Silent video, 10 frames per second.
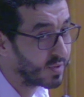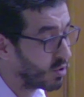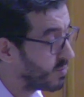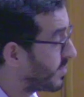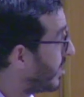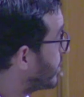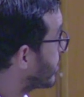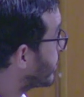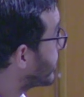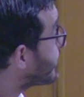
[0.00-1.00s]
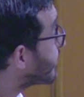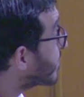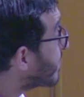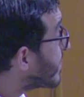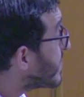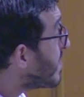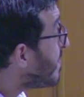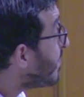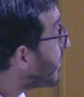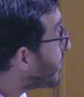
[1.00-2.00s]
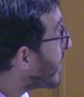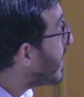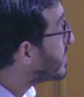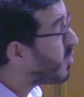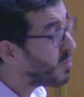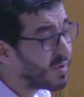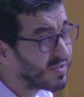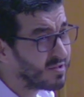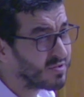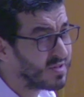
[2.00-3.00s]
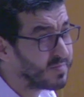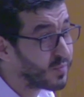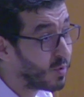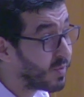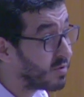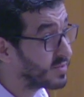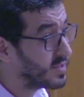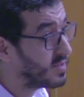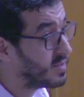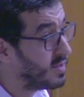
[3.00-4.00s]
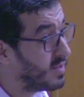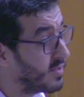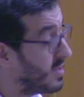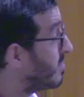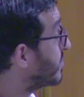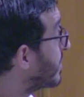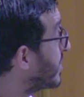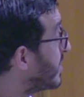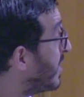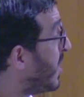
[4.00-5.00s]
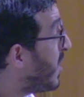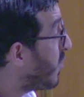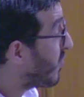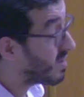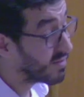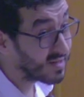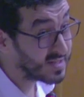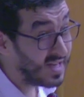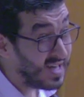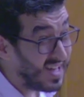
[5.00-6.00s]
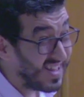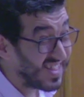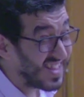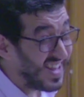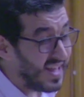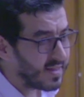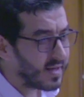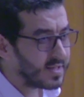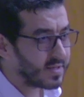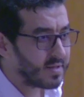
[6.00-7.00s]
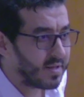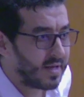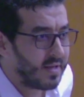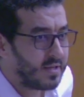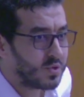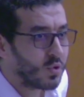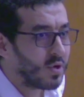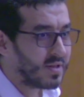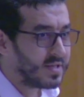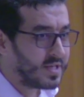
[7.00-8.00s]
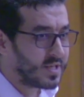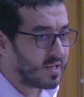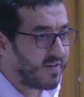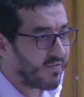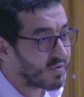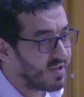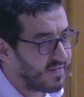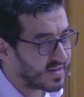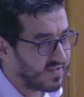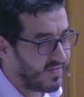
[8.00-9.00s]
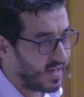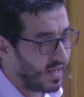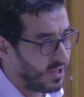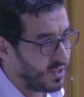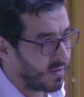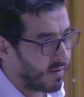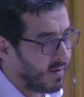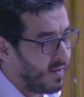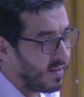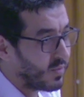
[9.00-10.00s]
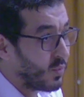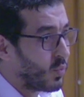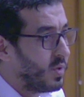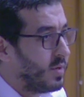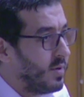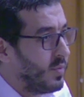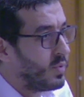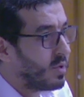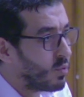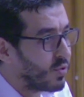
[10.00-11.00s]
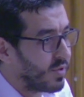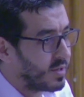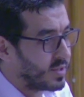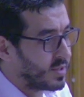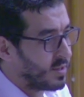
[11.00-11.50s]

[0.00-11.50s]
recommendations. So about the introduction, we found that there is great necessity for diversification. We know that